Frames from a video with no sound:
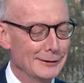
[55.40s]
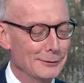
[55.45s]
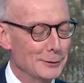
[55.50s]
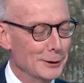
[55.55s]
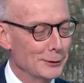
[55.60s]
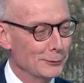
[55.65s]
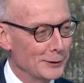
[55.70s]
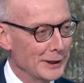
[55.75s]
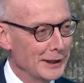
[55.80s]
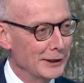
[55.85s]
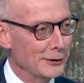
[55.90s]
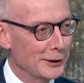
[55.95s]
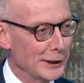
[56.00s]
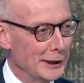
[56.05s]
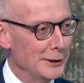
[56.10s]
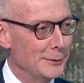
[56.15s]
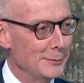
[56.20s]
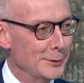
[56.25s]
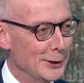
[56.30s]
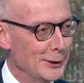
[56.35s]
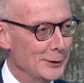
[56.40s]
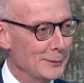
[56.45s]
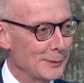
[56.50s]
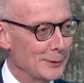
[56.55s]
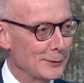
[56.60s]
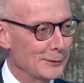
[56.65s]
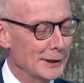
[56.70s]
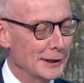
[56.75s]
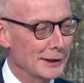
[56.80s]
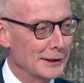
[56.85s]
don't want to rain on anybody's
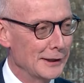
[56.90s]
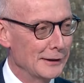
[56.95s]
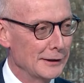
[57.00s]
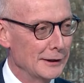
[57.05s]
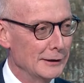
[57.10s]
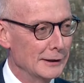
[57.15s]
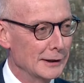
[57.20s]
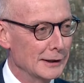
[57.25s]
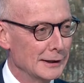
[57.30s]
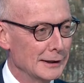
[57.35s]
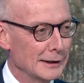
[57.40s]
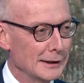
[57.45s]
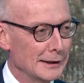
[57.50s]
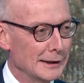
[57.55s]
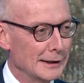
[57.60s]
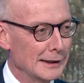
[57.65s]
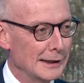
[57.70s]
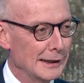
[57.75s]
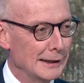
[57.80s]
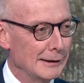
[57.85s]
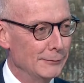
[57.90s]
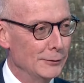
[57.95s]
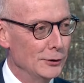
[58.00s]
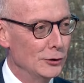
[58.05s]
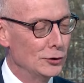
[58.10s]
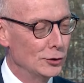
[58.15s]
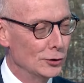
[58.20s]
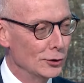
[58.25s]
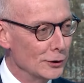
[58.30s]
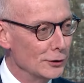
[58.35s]
parade. I think we
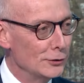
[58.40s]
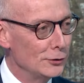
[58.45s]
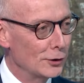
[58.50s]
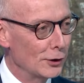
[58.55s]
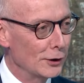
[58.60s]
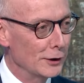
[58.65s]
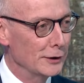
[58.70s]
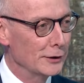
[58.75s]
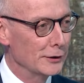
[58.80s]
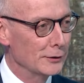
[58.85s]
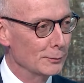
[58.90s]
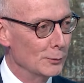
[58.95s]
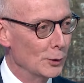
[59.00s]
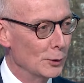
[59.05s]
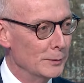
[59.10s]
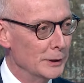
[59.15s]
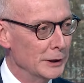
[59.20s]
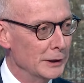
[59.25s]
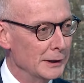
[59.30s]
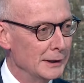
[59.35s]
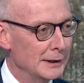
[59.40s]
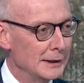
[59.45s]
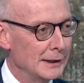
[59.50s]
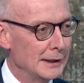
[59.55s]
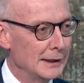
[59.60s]
should enjoy this moment.